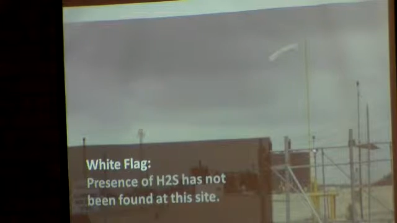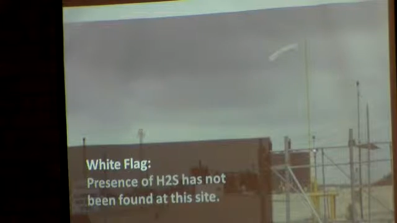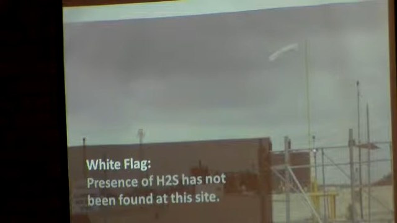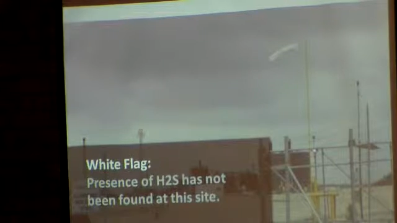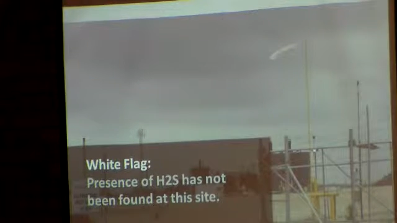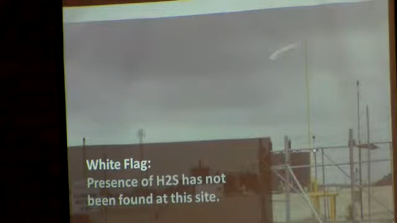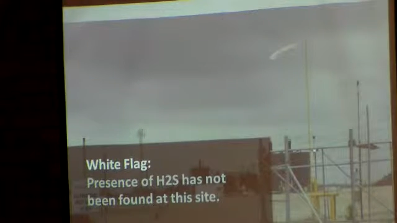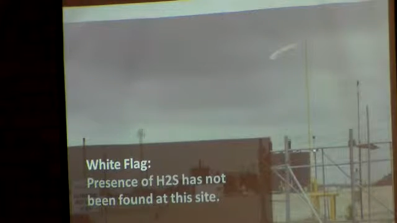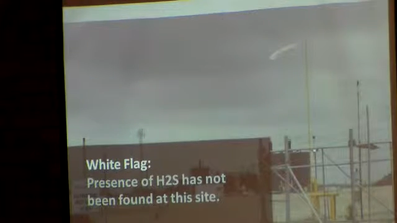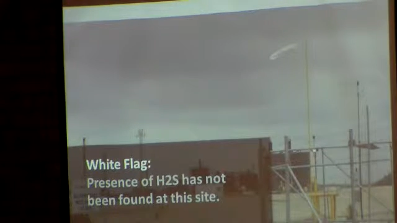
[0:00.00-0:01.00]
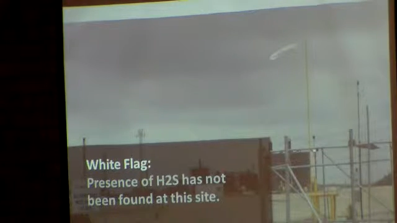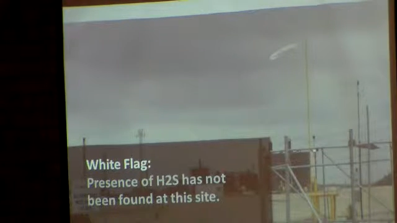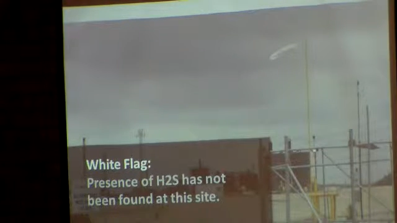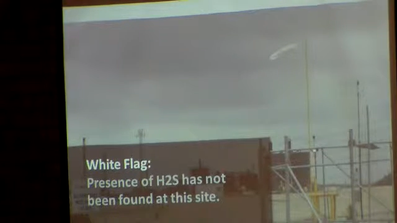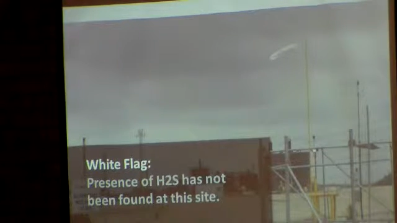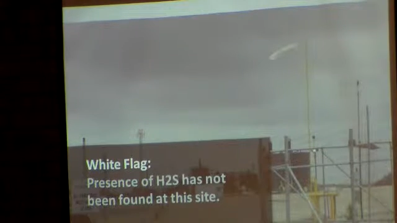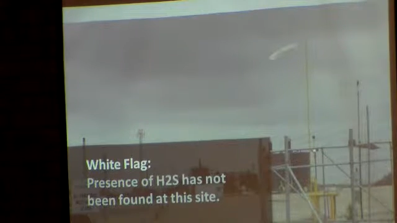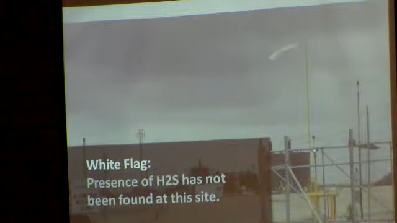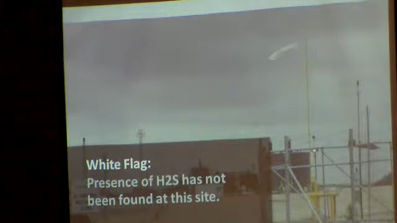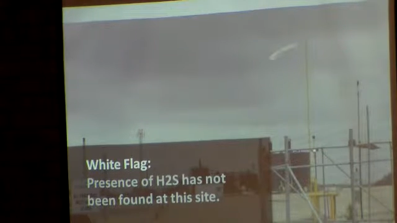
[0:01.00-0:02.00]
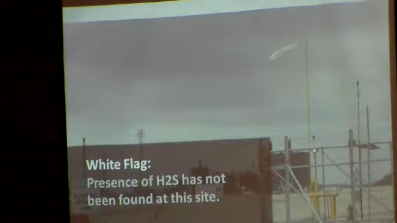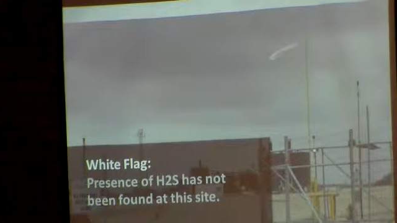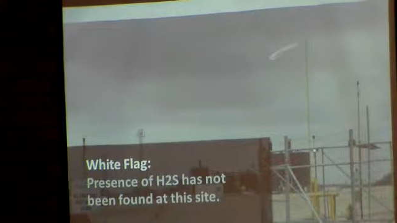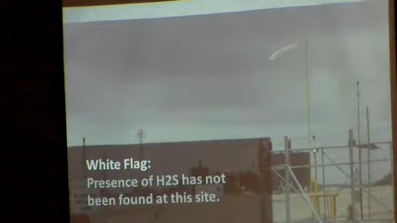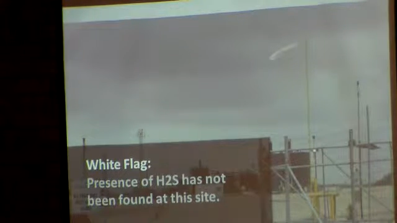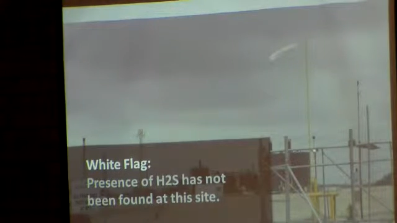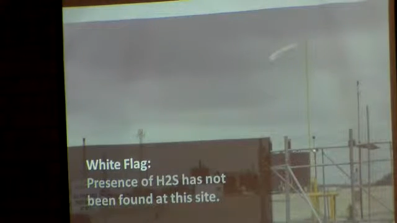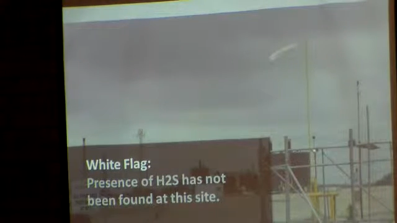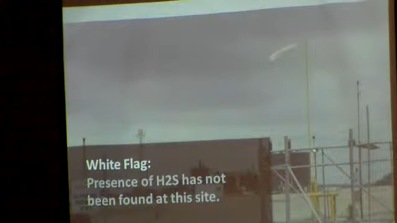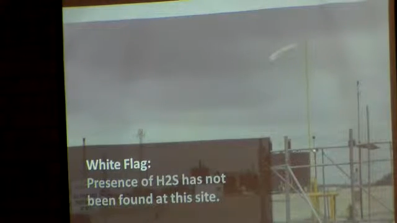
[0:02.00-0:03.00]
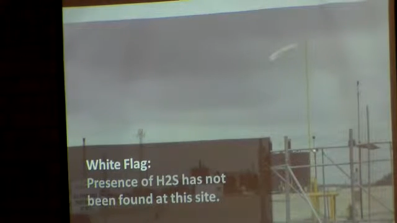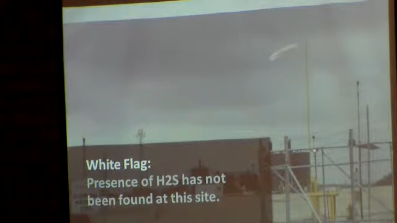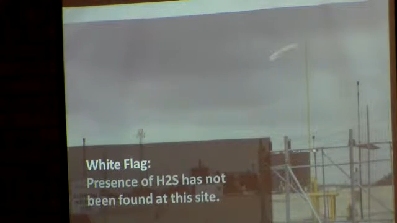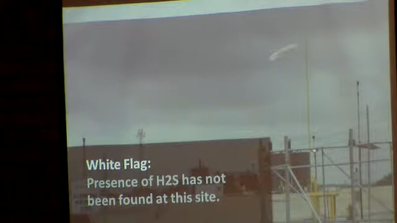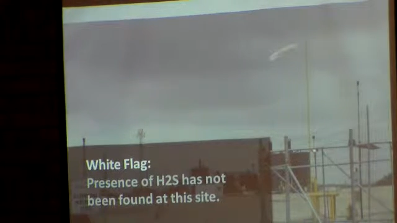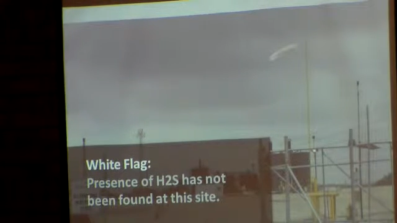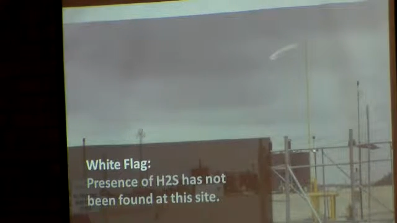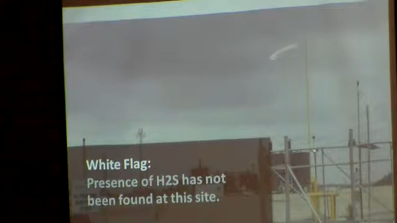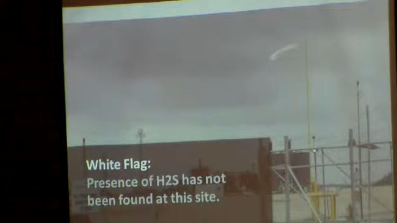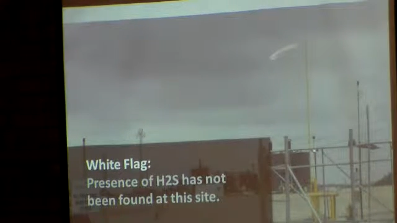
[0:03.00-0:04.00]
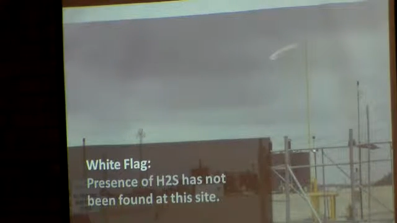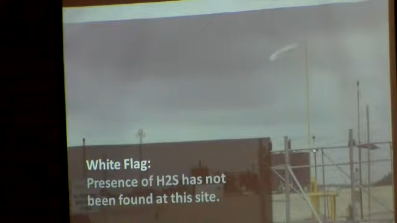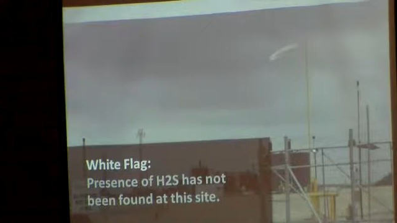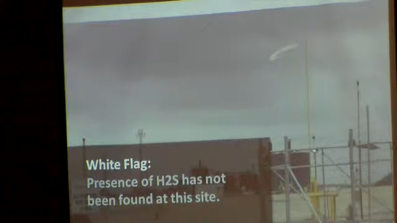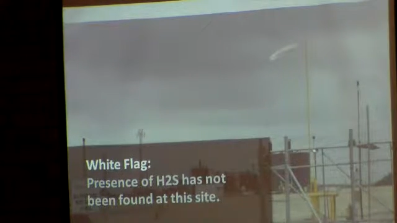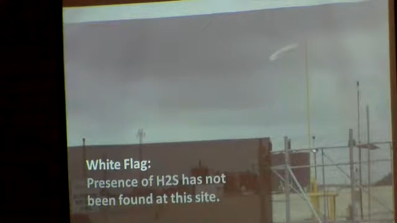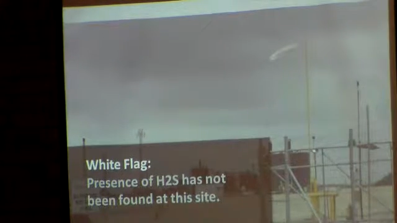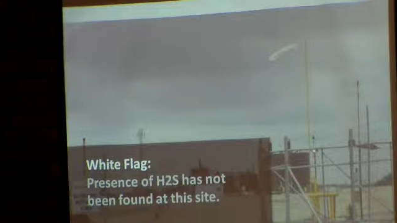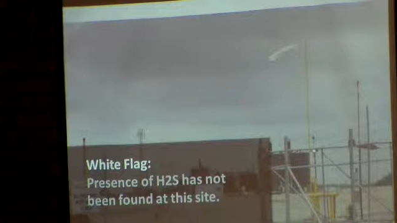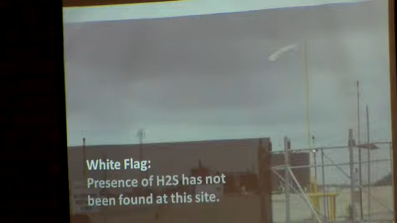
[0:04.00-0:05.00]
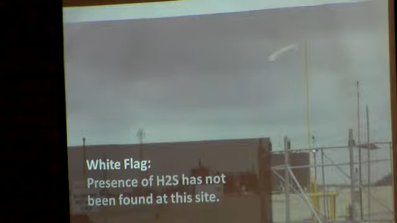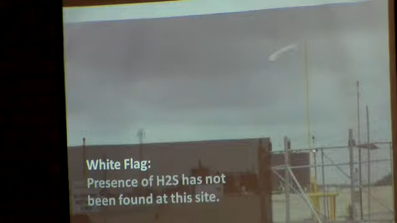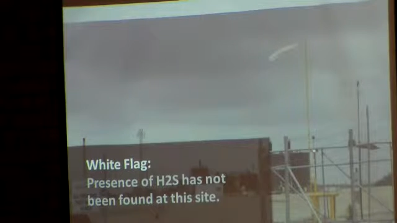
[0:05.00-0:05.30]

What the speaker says: No face is visible, so there are no lips to read.